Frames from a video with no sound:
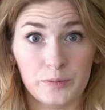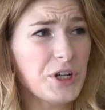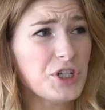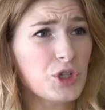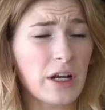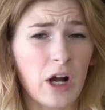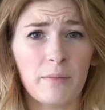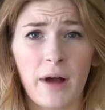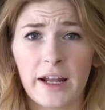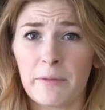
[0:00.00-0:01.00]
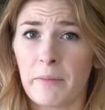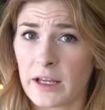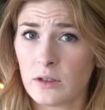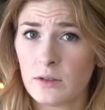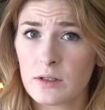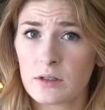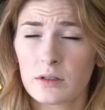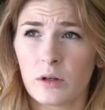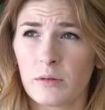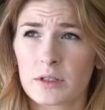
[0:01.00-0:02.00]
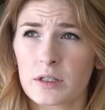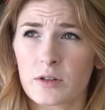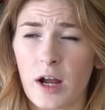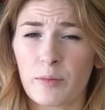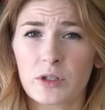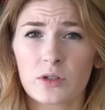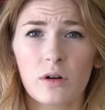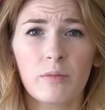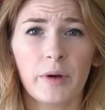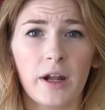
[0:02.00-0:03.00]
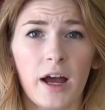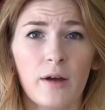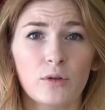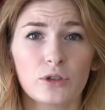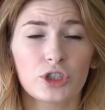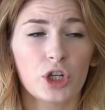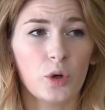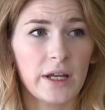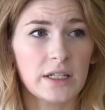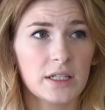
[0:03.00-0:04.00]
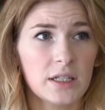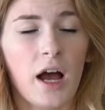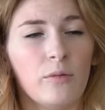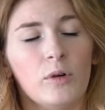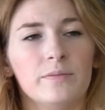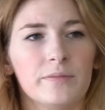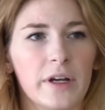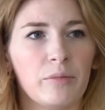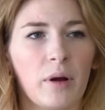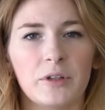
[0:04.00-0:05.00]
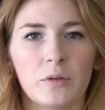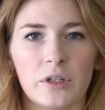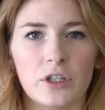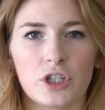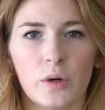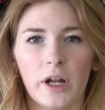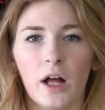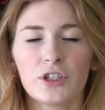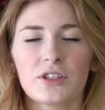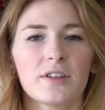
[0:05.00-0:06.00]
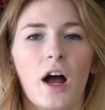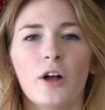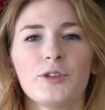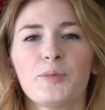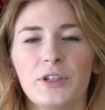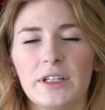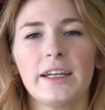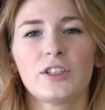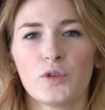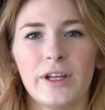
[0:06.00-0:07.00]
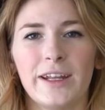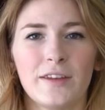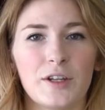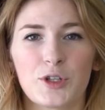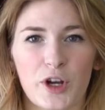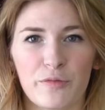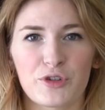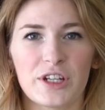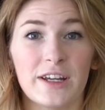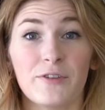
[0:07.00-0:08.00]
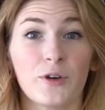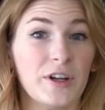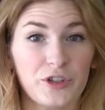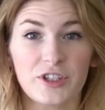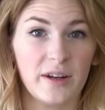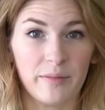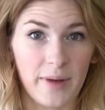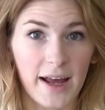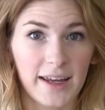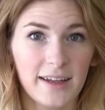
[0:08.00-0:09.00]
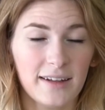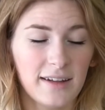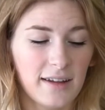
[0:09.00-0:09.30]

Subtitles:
Pretty sure I got mine at Michael's or was the scrapbook store, but I will show it. Well, I probably don't need to show it. I'll just put a link to it in the description if you're interested in buying it.